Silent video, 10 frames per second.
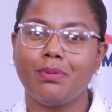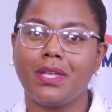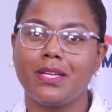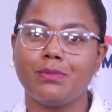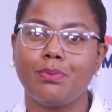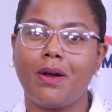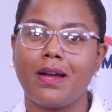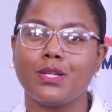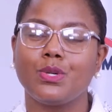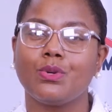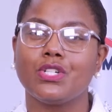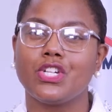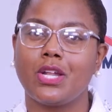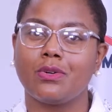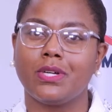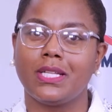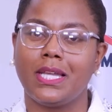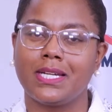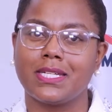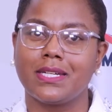place prior to a general
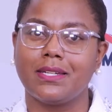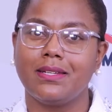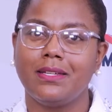election.